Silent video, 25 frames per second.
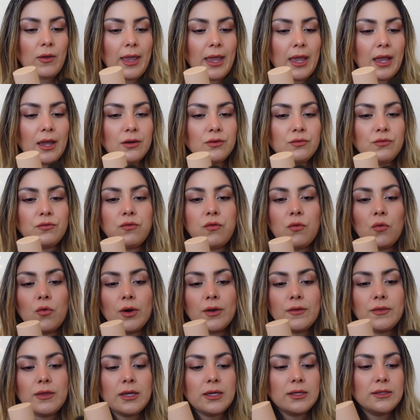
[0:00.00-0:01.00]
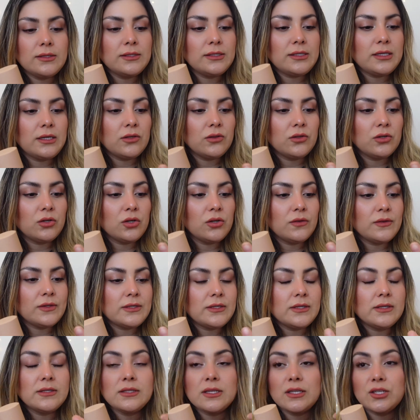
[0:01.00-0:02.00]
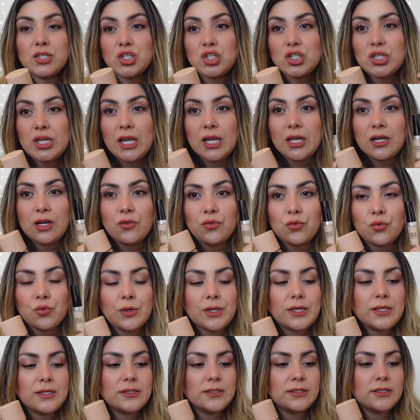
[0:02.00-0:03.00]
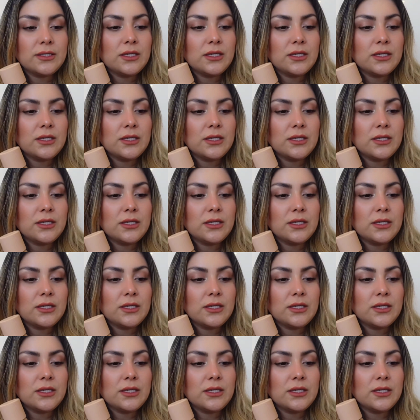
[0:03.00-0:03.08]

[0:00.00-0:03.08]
And for the concealer, this is in shade 30.